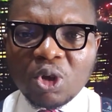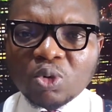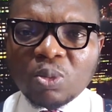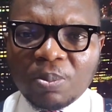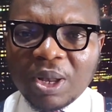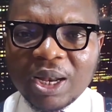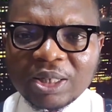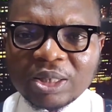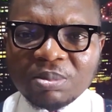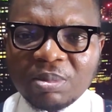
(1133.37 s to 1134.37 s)
to
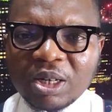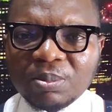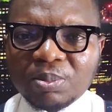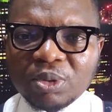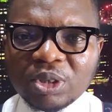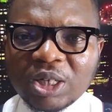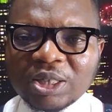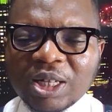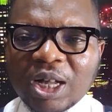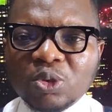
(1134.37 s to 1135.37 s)
balance many
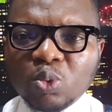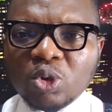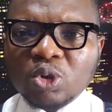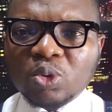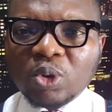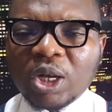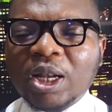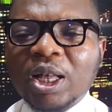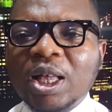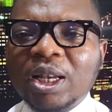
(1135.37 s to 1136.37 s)
projects at once together.